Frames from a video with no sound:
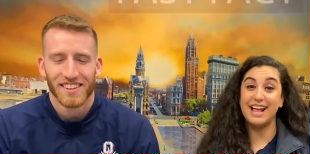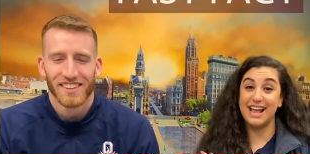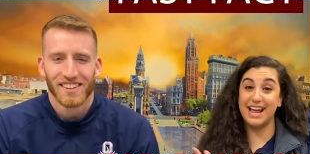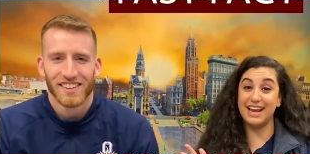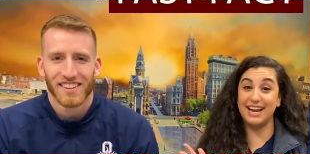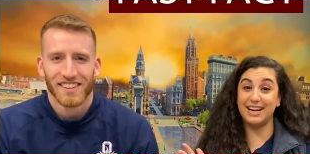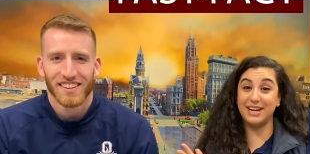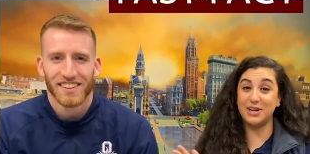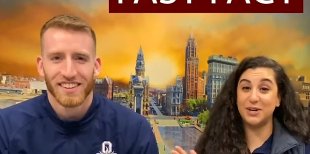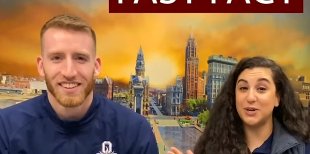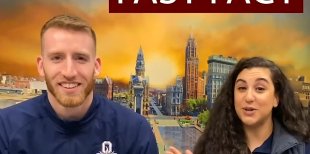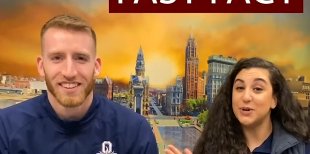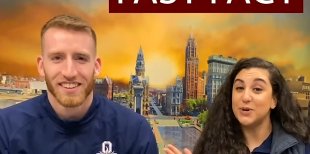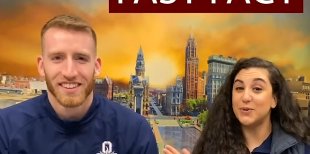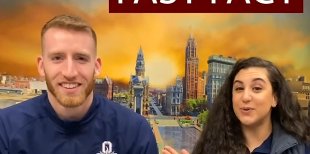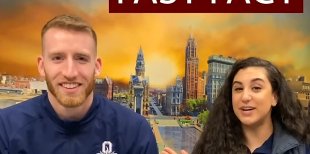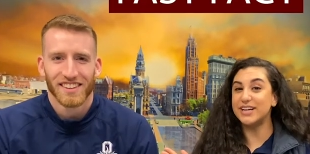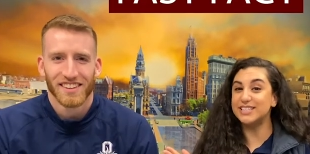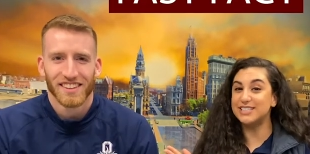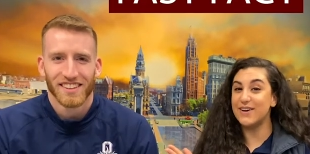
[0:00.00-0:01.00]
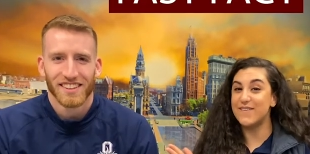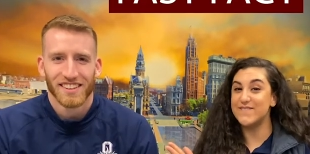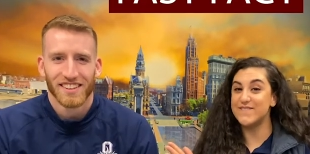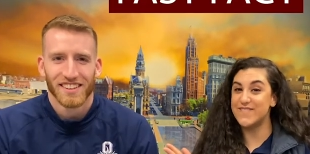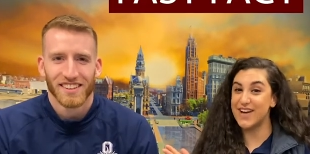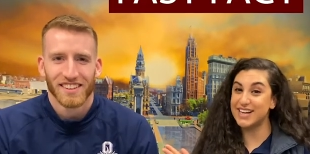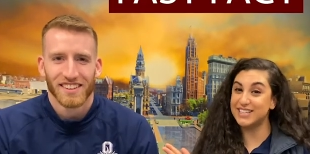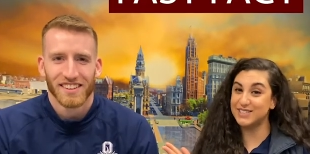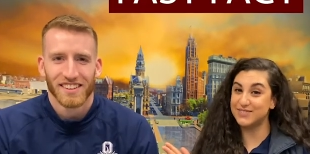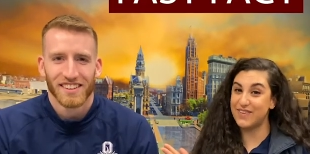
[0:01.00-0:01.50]
Speaker 1: Hey, quick,
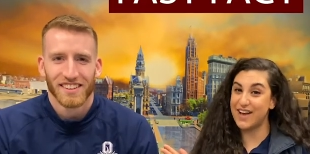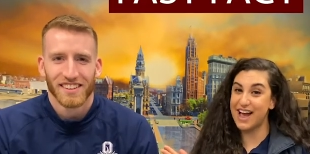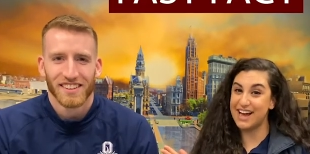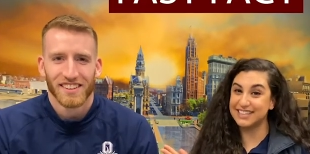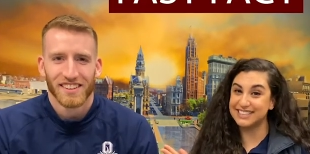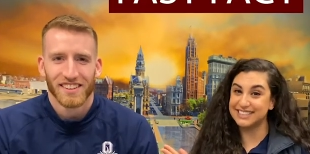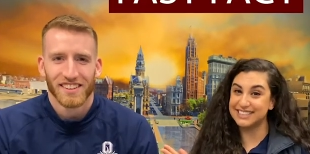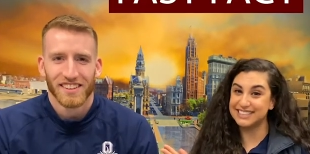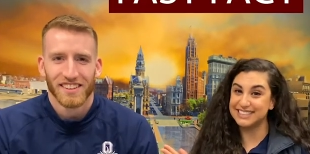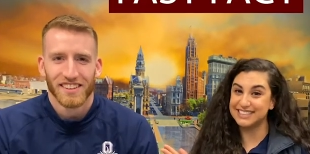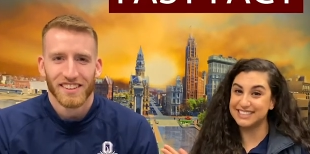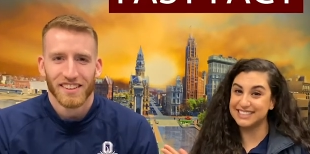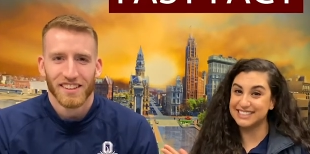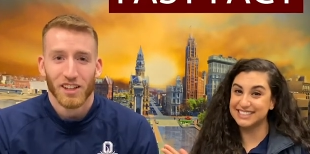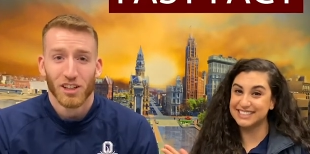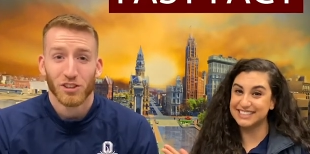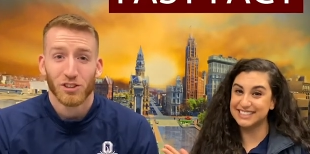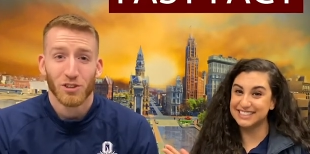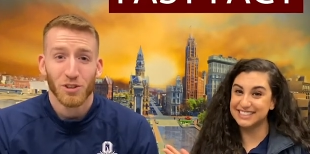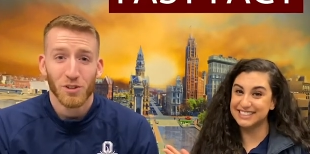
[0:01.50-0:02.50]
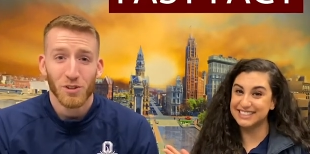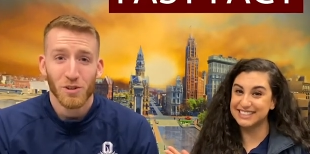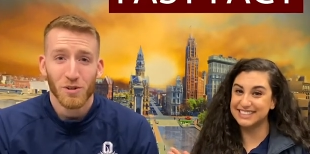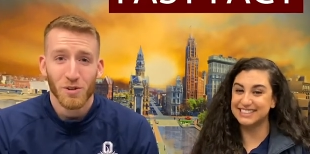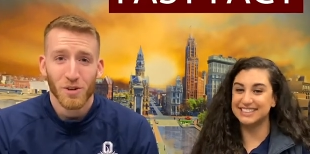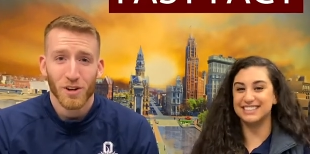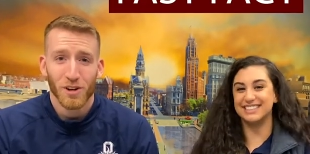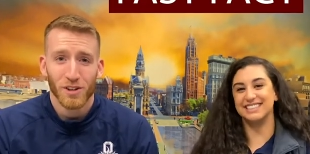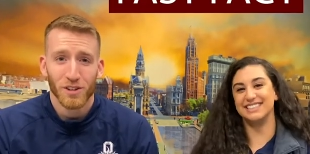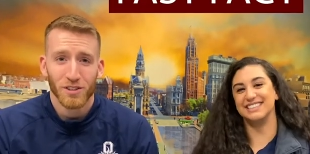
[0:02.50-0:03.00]
fast fact.
Speaker 2: A student
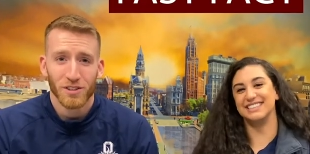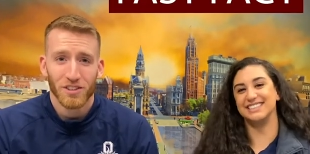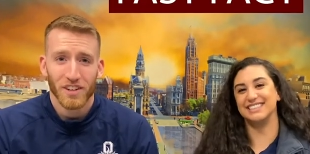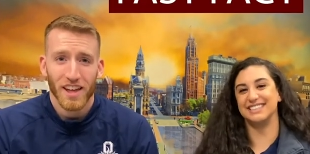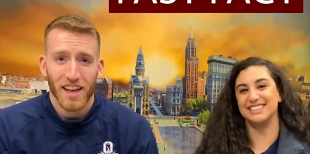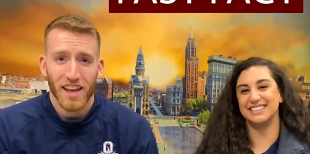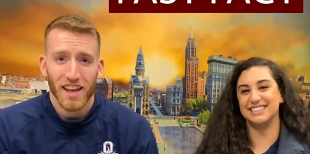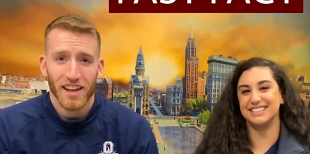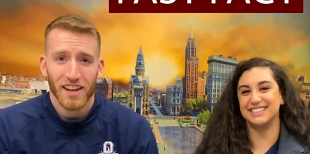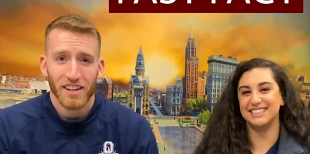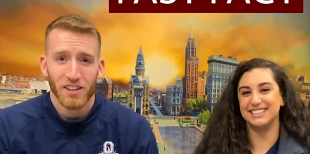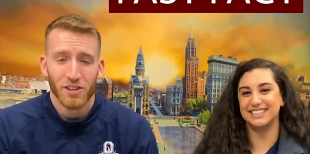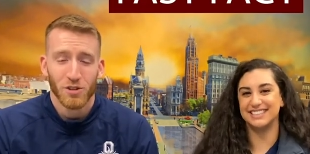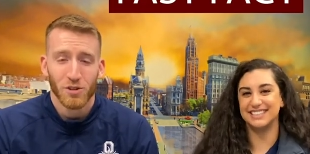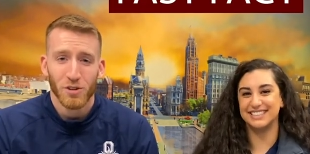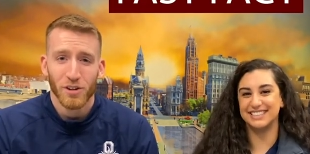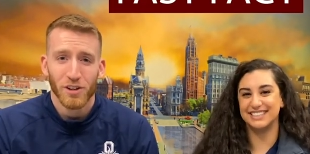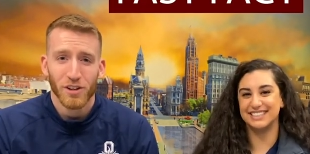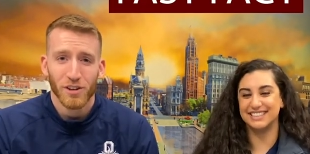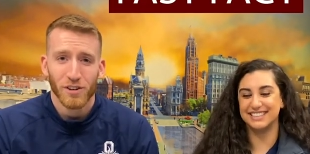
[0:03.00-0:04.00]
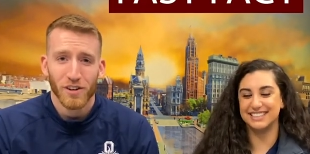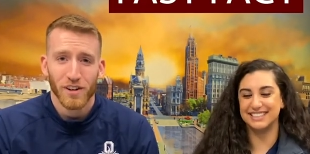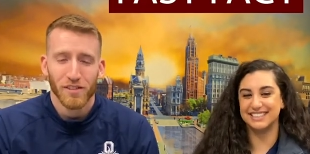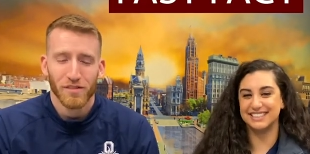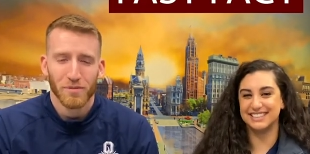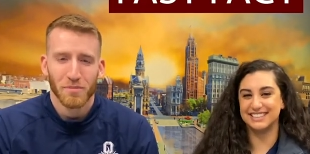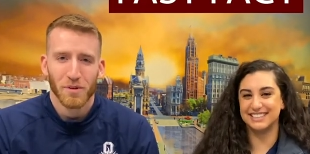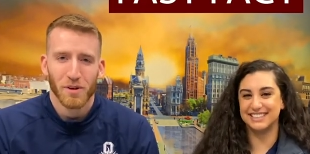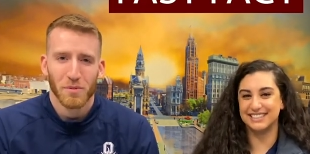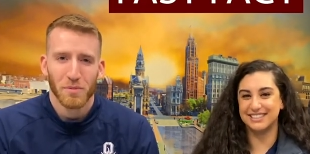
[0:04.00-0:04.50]
who earns a two-year degree
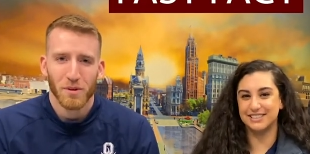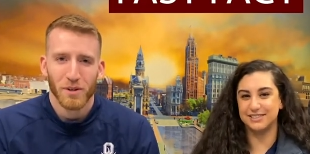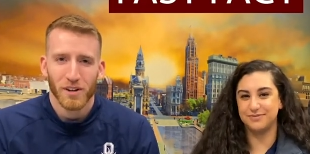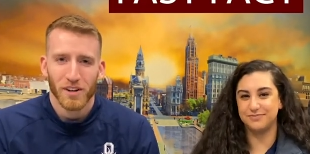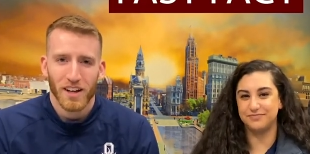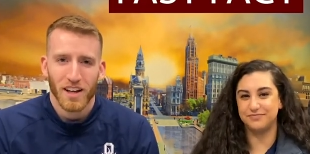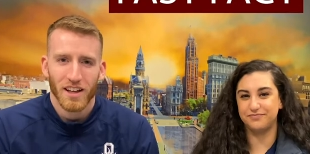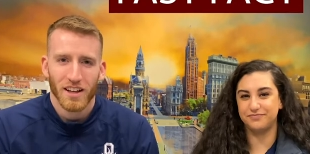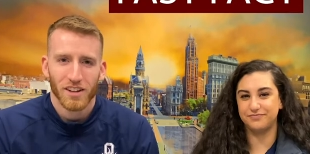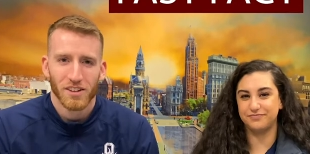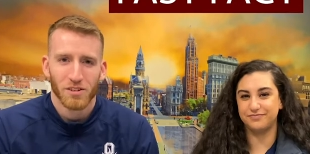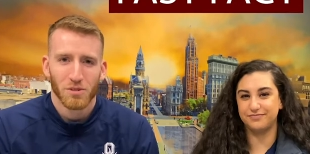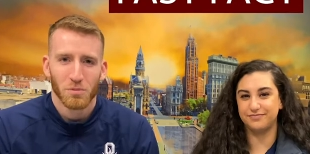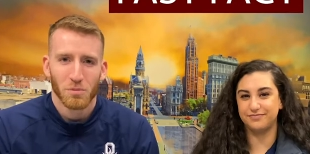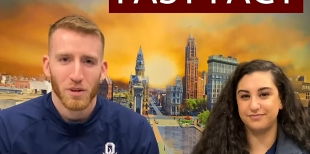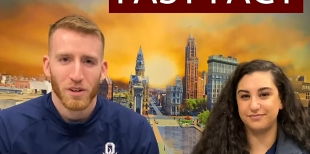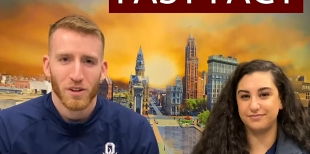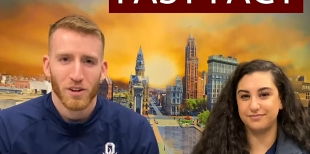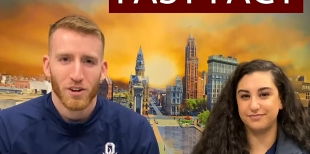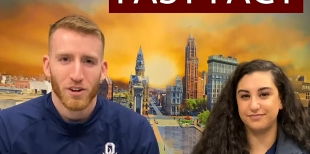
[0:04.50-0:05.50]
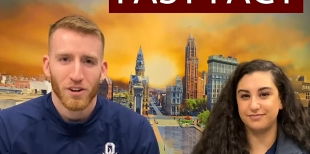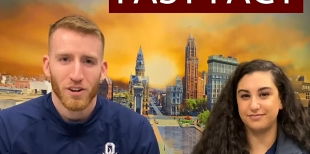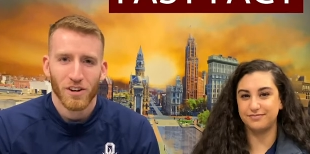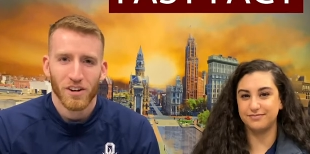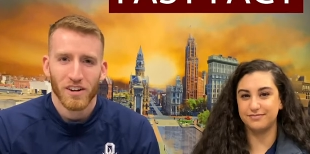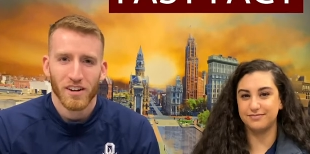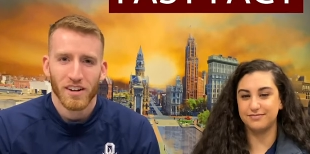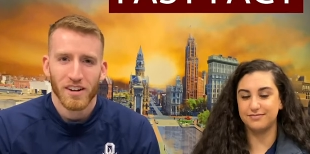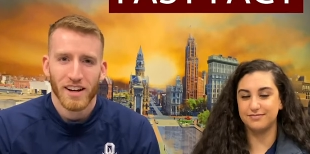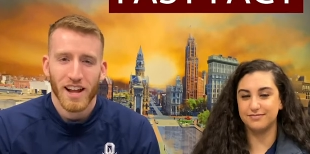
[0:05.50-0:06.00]
from a community college will
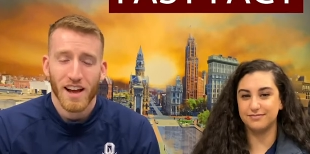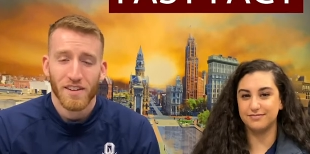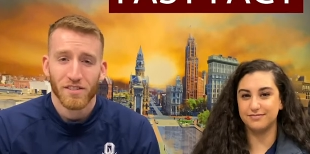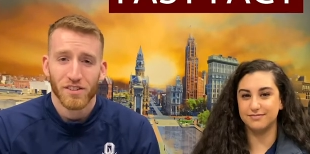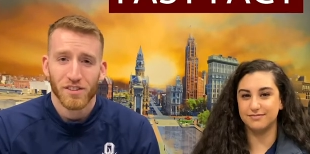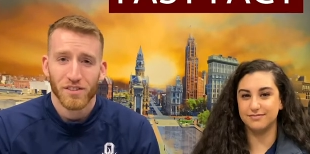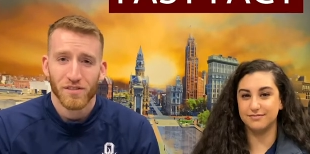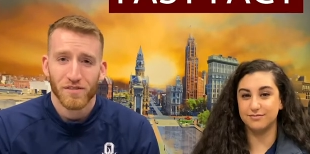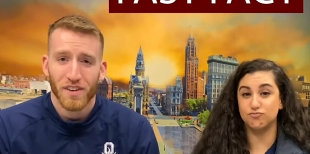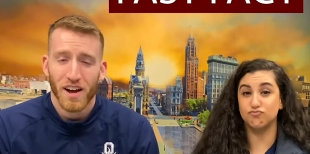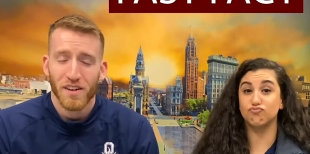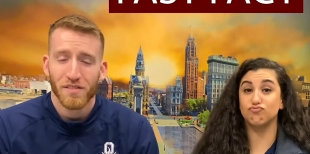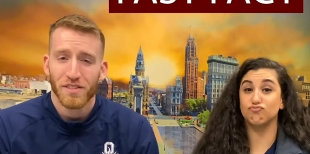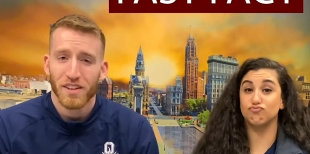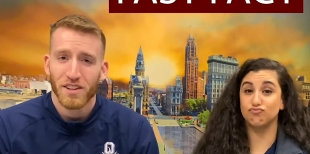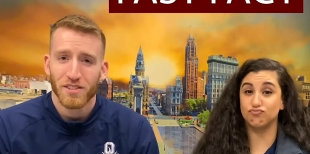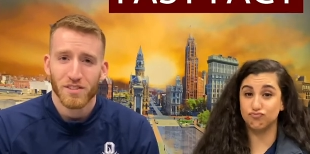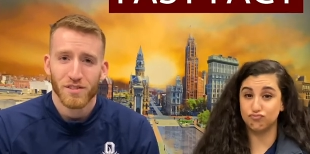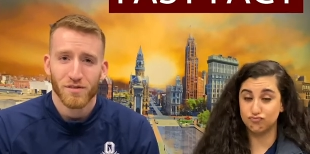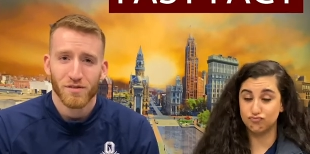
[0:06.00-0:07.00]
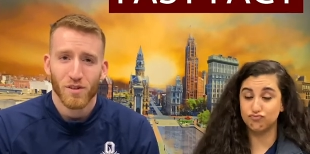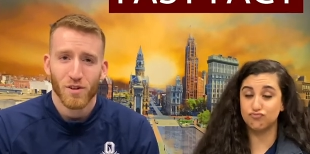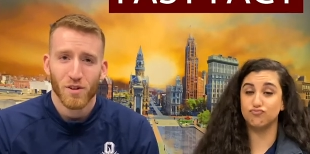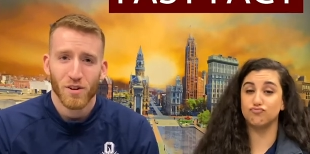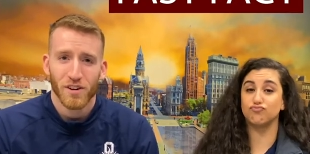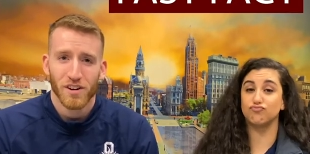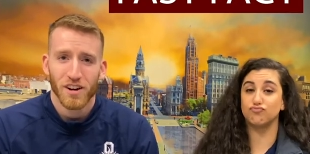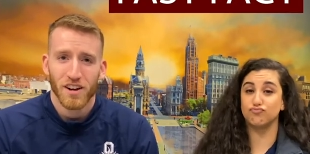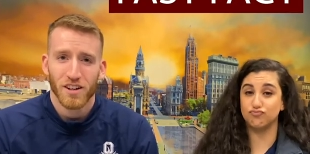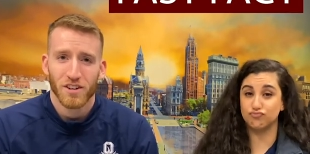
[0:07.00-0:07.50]
earn an average of
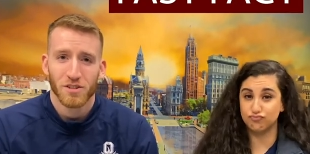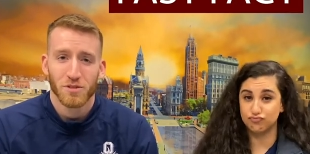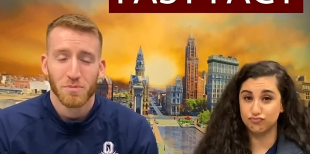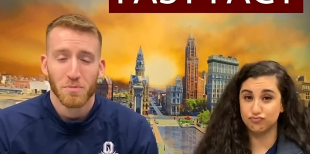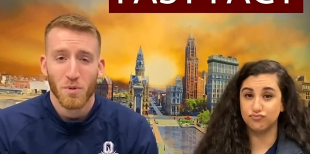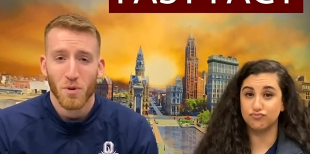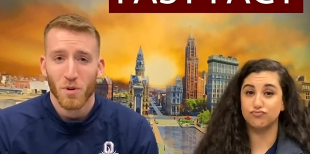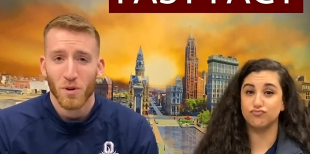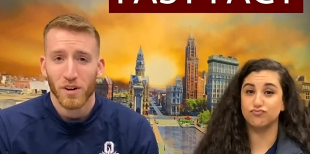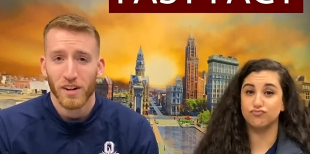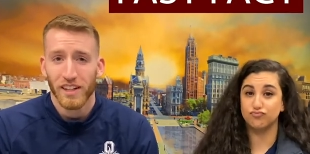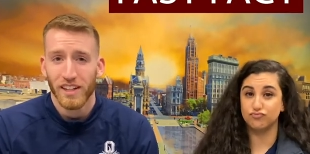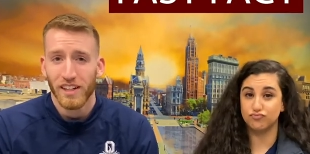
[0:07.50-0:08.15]
$5,400 more